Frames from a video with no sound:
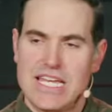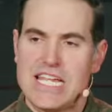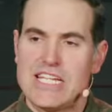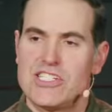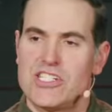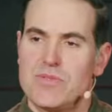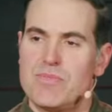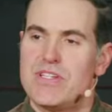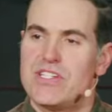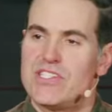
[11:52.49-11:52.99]

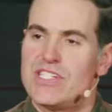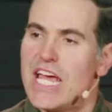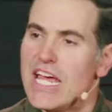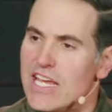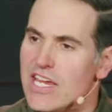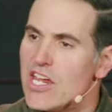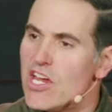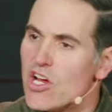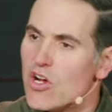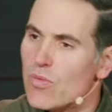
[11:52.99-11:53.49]
needs to be
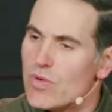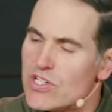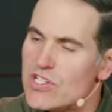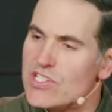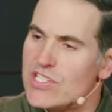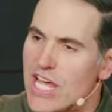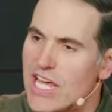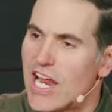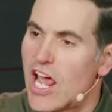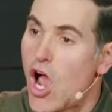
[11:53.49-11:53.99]
said here,
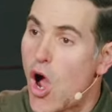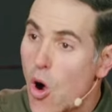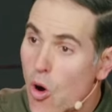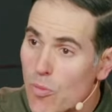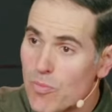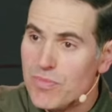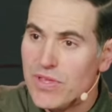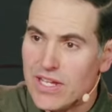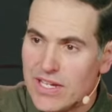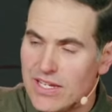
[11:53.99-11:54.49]
which is that I
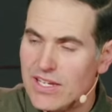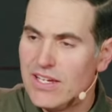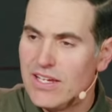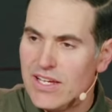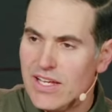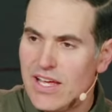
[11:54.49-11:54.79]
hope that,